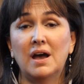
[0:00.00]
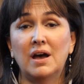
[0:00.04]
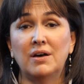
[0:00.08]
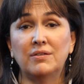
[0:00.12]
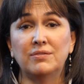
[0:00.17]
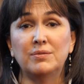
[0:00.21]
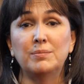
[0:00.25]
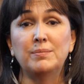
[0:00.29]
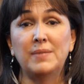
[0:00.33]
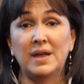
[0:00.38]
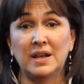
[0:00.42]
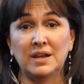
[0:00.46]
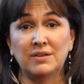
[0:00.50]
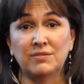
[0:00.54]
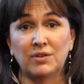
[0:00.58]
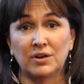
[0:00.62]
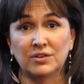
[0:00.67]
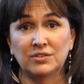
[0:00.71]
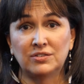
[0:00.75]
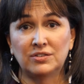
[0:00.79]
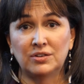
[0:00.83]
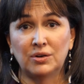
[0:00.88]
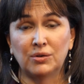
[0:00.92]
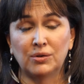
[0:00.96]
of many of
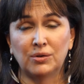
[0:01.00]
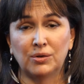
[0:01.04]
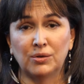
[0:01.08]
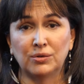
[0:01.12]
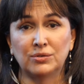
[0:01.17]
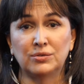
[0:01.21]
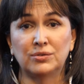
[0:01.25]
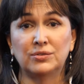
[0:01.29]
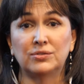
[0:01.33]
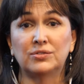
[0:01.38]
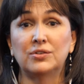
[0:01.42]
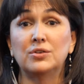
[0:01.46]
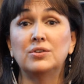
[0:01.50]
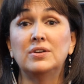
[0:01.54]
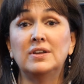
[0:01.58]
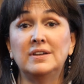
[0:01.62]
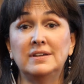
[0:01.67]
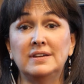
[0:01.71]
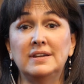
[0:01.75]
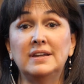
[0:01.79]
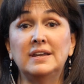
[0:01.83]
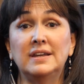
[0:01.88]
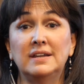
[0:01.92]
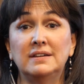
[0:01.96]
our shareholders
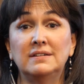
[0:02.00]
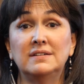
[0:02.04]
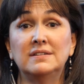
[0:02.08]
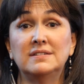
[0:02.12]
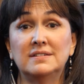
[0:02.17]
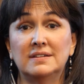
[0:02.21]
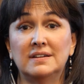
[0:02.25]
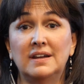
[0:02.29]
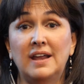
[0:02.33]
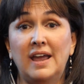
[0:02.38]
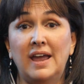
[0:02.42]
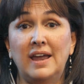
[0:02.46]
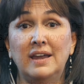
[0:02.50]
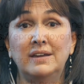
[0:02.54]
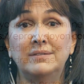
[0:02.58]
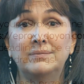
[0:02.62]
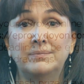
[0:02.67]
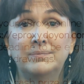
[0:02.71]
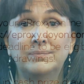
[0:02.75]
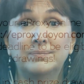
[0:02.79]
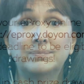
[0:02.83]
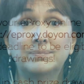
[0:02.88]
in need today.